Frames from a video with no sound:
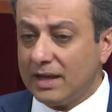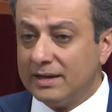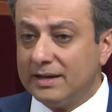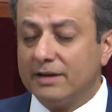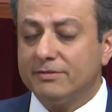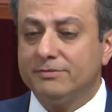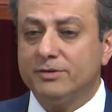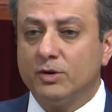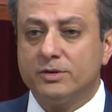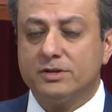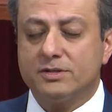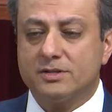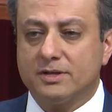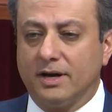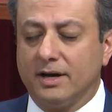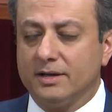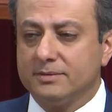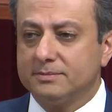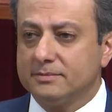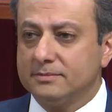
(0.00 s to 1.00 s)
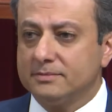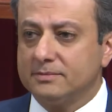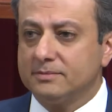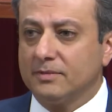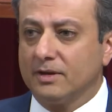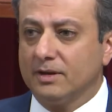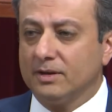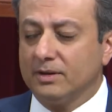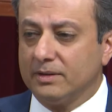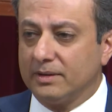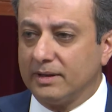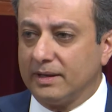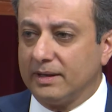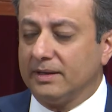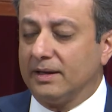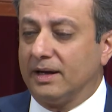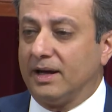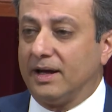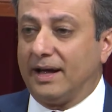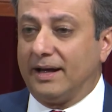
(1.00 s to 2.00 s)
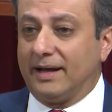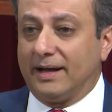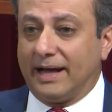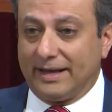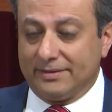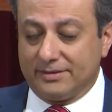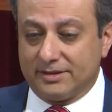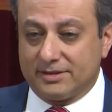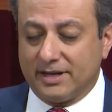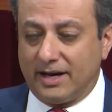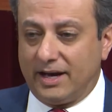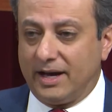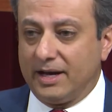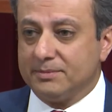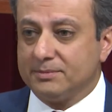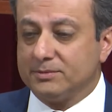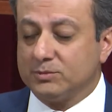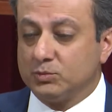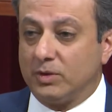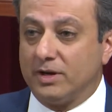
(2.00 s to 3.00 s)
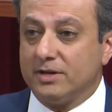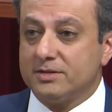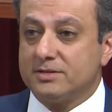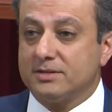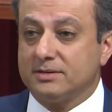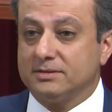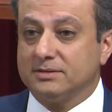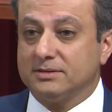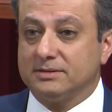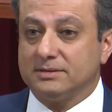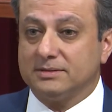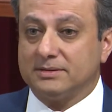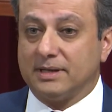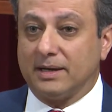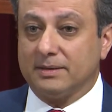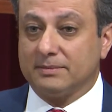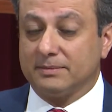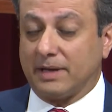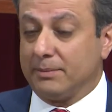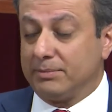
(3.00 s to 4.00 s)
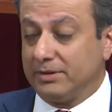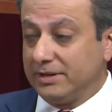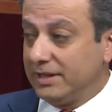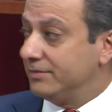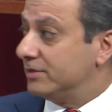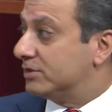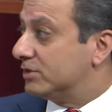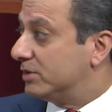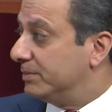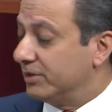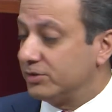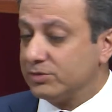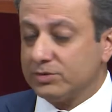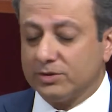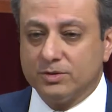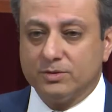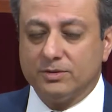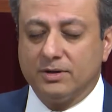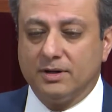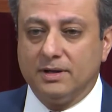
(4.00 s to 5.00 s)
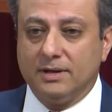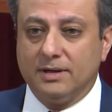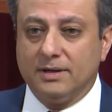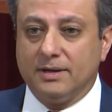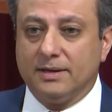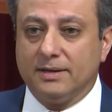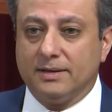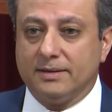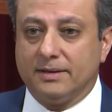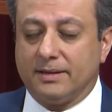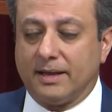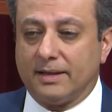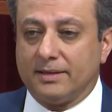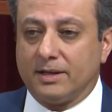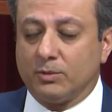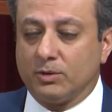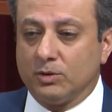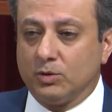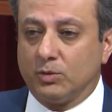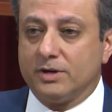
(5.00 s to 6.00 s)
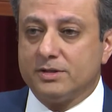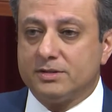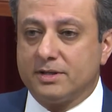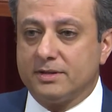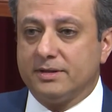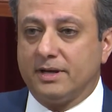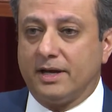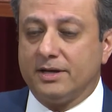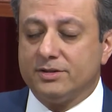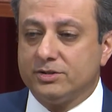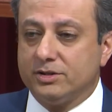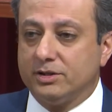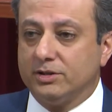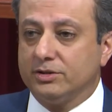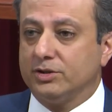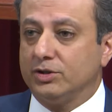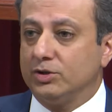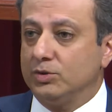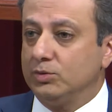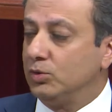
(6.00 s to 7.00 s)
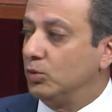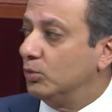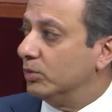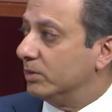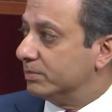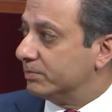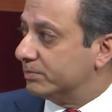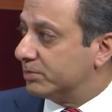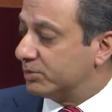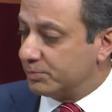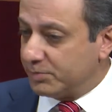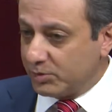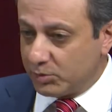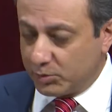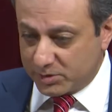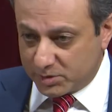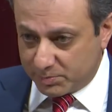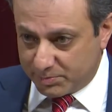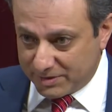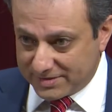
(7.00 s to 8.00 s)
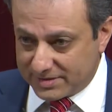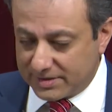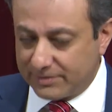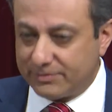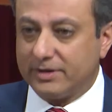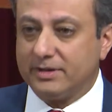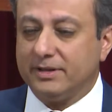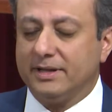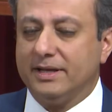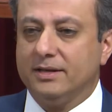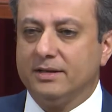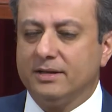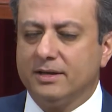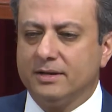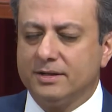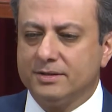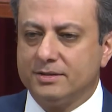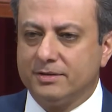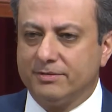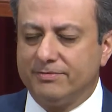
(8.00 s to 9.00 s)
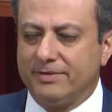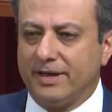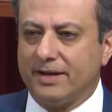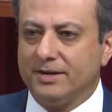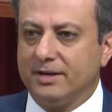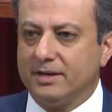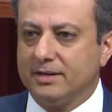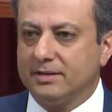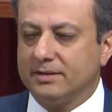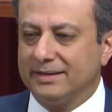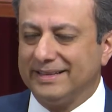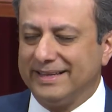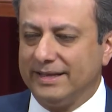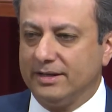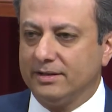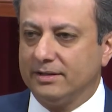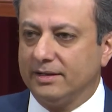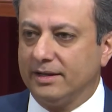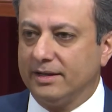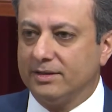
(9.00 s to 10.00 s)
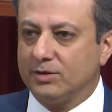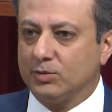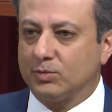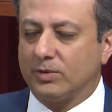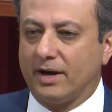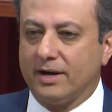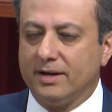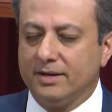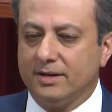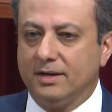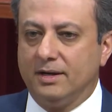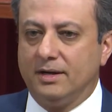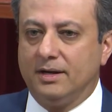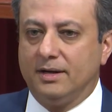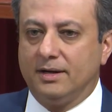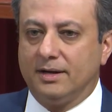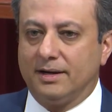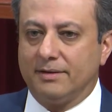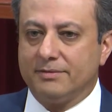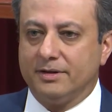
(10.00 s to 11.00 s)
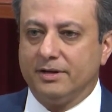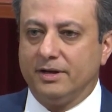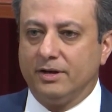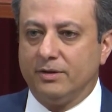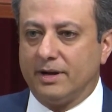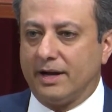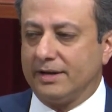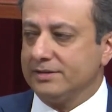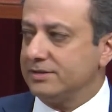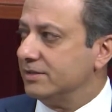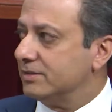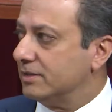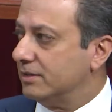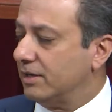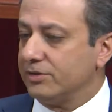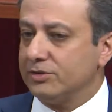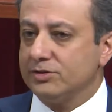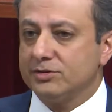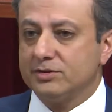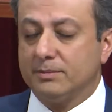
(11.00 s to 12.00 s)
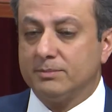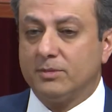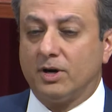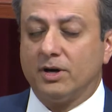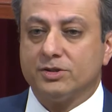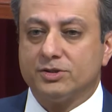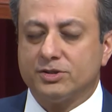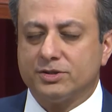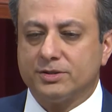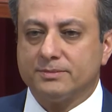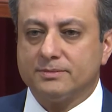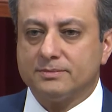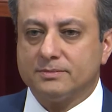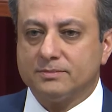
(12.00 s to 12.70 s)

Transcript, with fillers: not focused on uh, at the time was, I believe this to be true, that there were lawyers at the A C L U who were, who were specifically defending legally the right of the neo-Nazis and others to march,